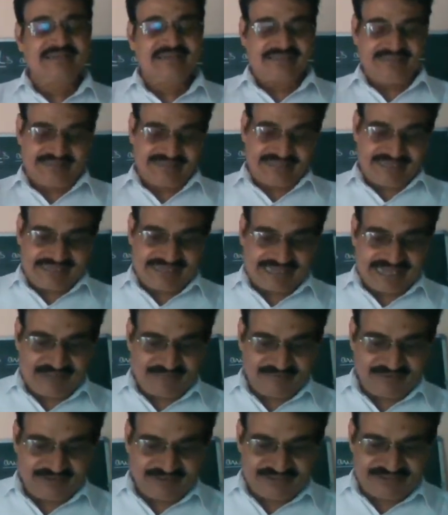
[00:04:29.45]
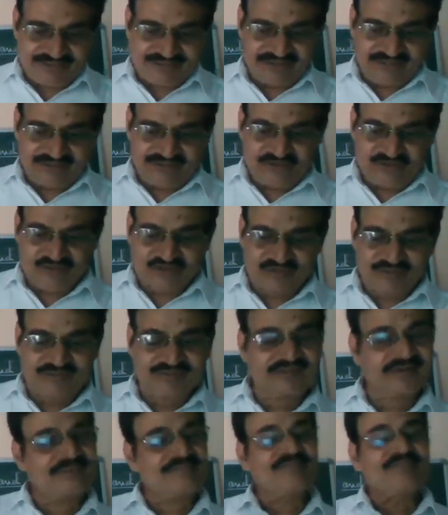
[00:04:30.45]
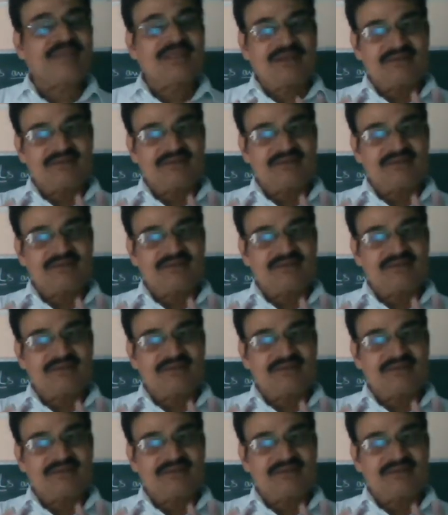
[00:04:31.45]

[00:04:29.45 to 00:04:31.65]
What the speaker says: their capitals used to be the